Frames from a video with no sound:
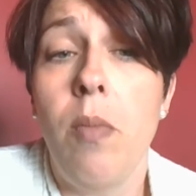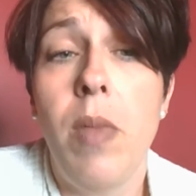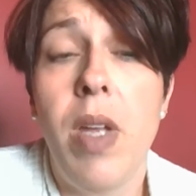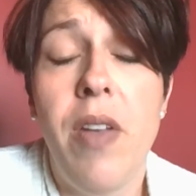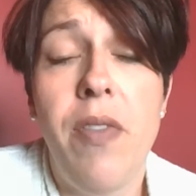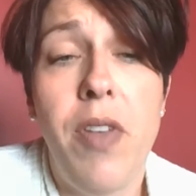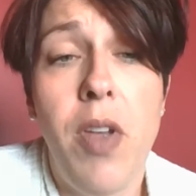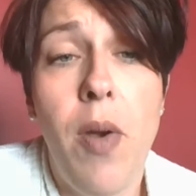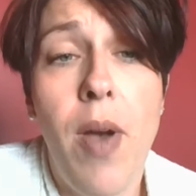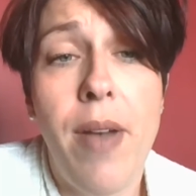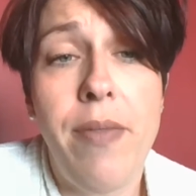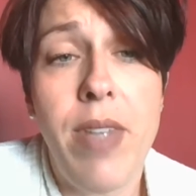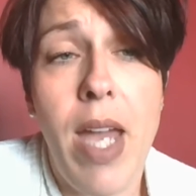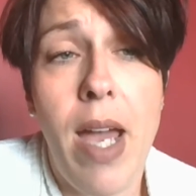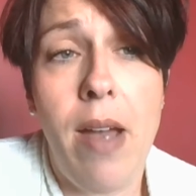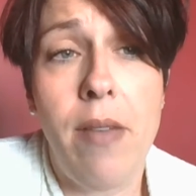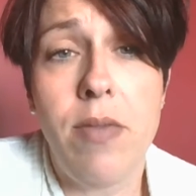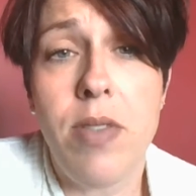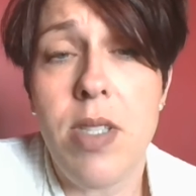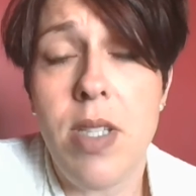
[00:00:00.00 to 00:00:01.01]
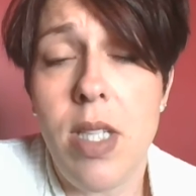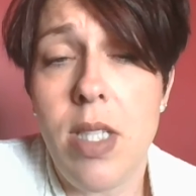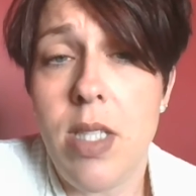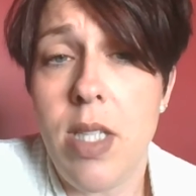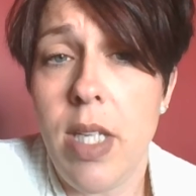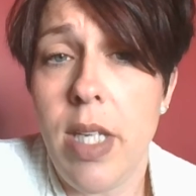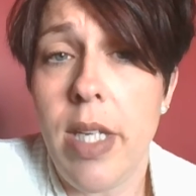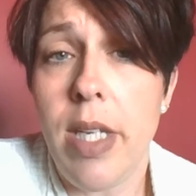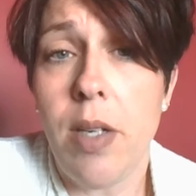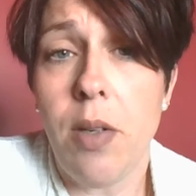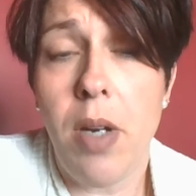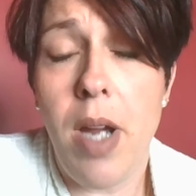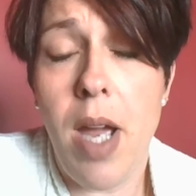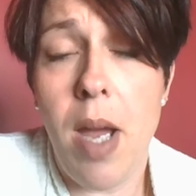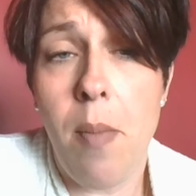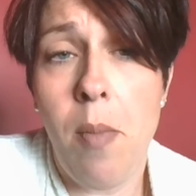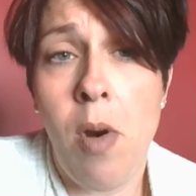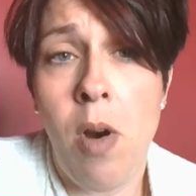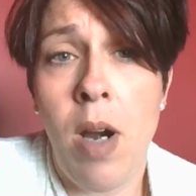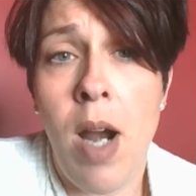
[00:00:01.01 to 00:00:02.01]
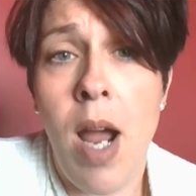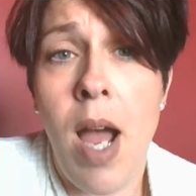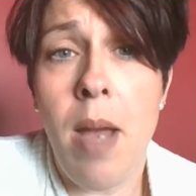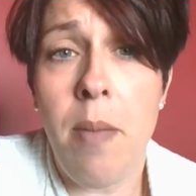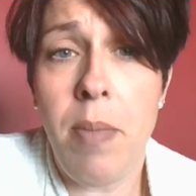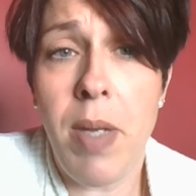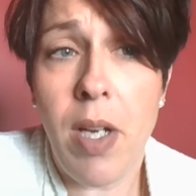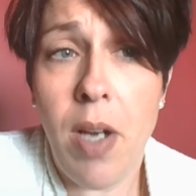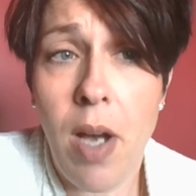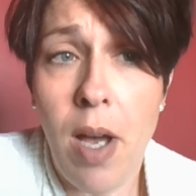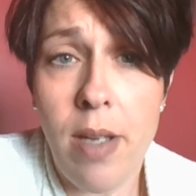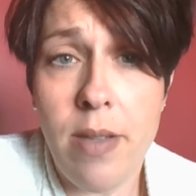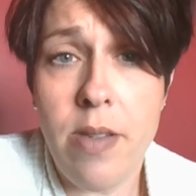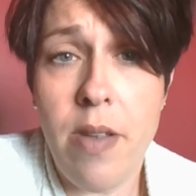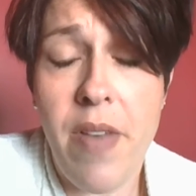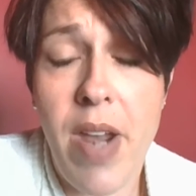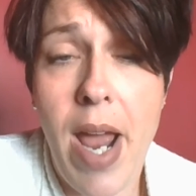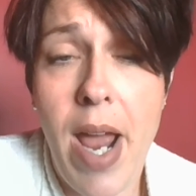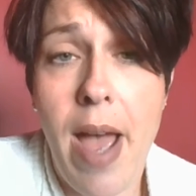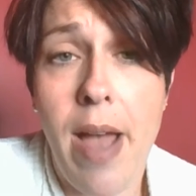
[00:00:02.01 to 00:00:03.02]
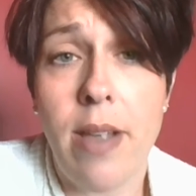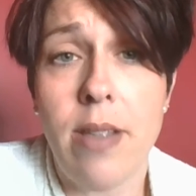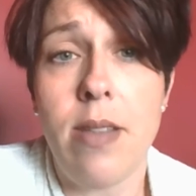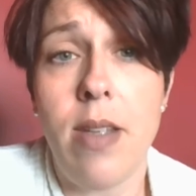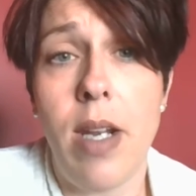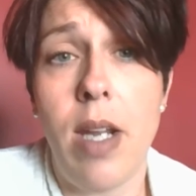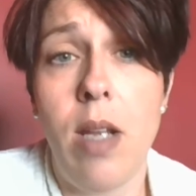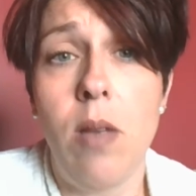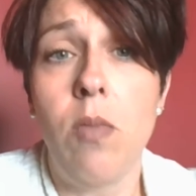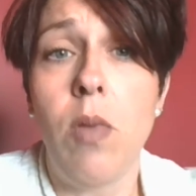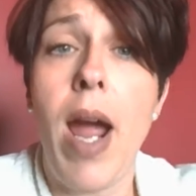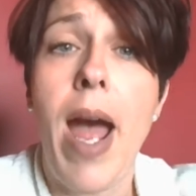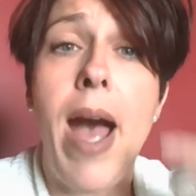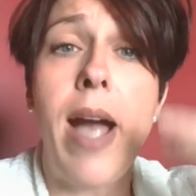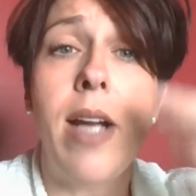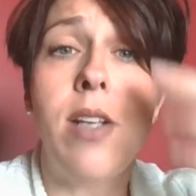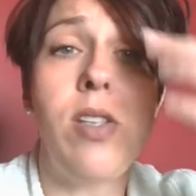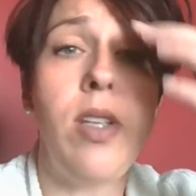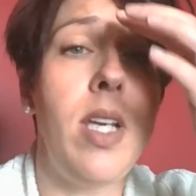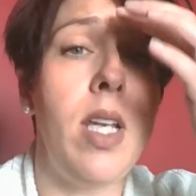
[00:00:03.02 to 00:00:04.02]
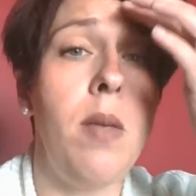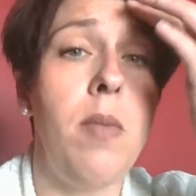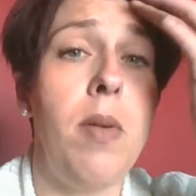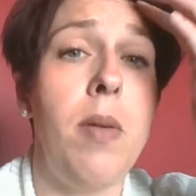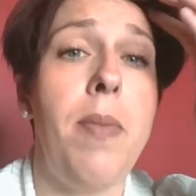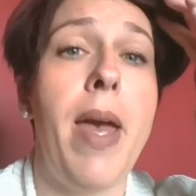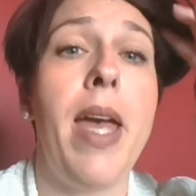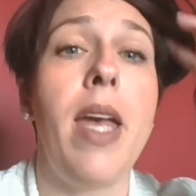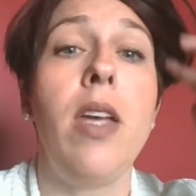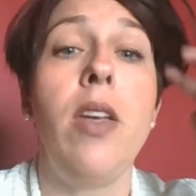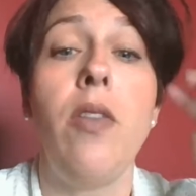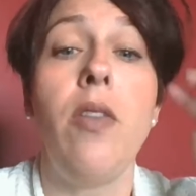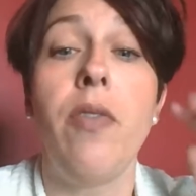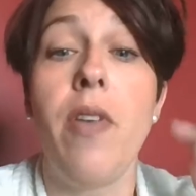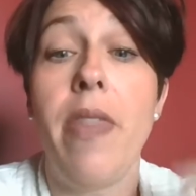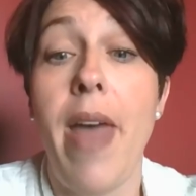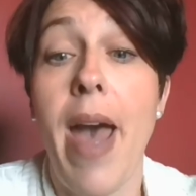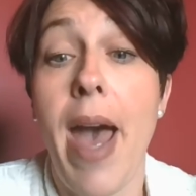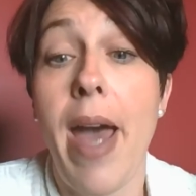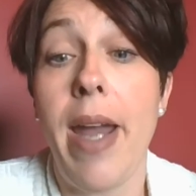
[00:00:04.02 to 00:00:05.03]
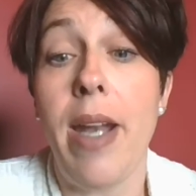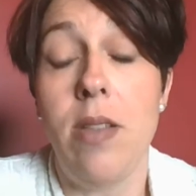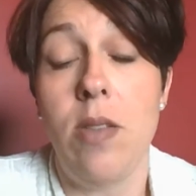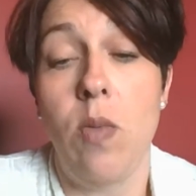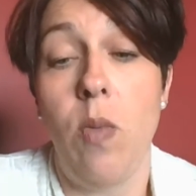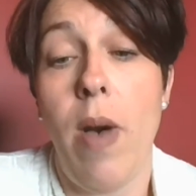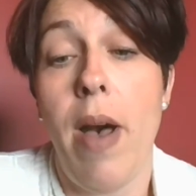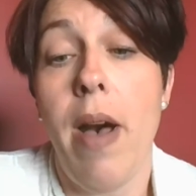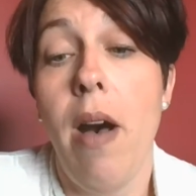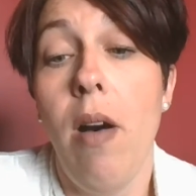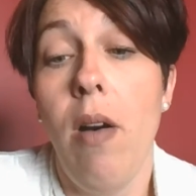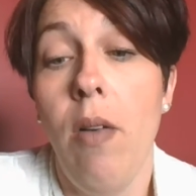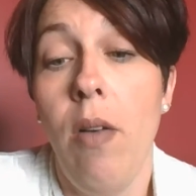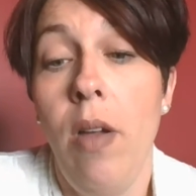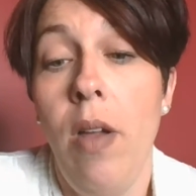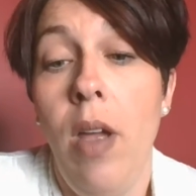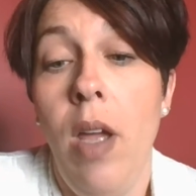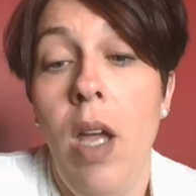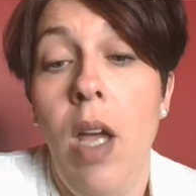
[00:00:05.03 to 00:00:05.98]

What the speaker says: If you have to have CT or MRI because of an accident, we're actually going to be paying you for that as well.